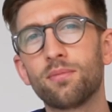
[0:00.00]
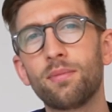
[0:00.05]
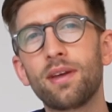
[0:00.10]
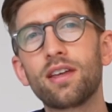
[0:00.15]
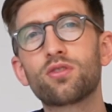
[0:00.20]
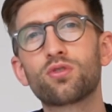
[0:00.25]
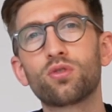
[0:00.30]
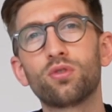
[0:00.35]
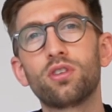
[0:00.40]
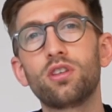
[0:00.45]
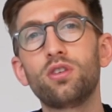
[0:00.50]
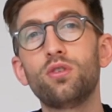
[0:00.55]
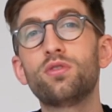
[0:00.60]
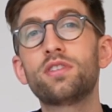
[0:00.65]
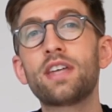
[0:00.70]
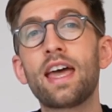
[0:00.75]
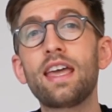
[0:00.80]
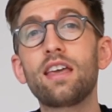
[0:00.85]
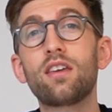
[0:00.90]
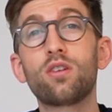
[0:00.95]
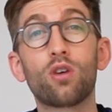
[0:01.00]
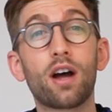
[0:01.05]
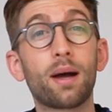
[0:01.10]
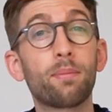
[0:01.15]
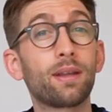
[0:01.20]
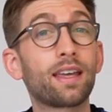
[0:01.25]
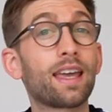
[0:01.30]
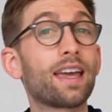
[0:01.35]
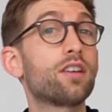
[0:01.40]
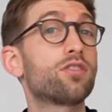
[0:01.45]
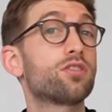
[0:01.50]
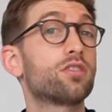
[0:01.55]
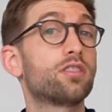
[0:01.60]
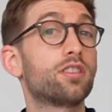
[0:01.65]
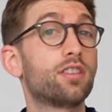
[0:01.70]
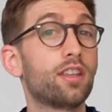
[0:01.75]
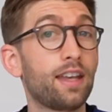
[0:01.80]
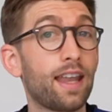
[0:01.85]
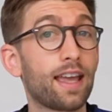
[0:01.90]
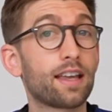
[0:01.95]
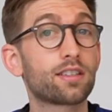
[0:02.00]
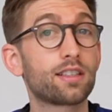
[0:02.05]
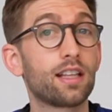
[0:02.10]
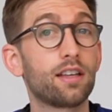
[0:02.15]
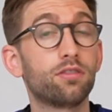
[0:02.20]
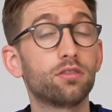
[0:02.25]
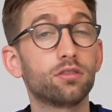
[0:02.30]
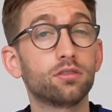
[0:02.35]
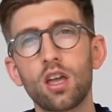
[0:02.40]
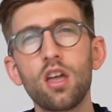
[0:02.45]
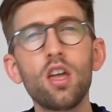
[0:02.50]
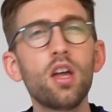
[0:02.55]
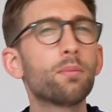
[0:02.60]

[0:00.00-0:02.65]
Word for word: make sure that you take your application to the next level.